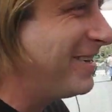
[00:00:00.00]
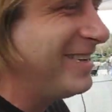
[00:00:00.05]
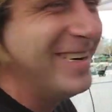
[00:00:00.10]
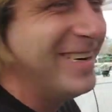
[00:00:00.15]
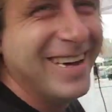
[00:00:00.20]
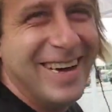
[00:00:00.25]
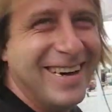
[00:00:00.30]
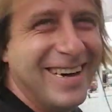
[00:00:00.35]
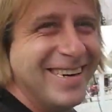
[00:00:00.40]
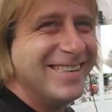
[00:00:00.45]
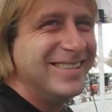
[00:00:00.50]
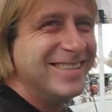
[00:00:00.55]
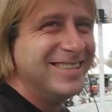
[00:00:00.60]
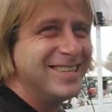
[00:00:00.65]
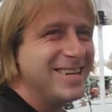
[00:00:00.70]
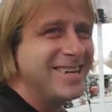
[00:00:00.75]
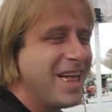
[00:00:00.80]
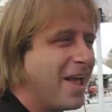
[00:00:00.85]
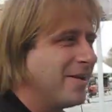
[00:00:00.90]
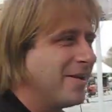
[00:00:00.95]
It sets
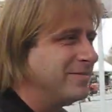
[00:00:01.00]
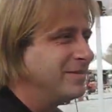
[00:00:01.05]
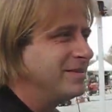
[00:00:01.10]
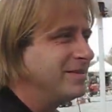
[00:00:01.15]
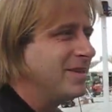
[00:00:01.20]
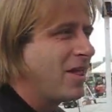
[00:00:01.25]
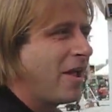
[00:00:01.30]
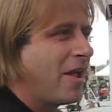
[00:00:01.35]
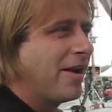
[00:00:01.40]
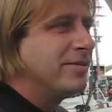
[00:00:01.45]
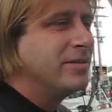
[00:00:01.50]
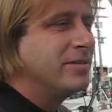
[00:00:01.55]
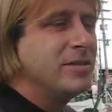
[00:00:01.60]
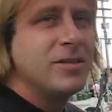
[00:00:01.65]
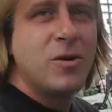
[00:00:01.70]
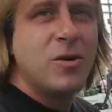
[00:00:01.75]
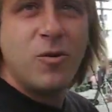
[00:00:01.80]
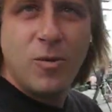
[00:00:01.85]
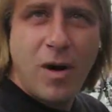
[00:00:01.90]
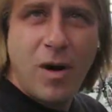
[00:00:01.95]
up the camera
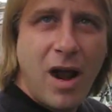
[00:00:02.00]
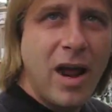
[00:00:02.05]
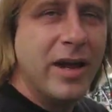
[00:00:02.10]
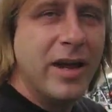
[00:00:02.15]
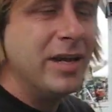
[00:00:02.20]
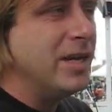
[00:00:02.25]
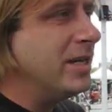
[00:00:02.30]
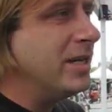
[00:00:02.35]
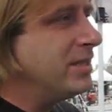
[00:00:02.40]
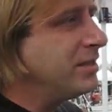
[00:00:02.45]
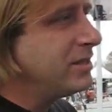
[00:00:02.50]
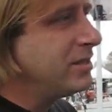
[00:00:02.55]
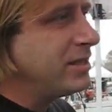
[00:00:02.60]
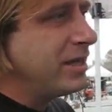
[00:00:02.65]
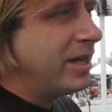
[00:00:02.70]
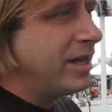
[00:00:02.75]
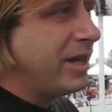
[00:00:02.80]
exactly so that when they do the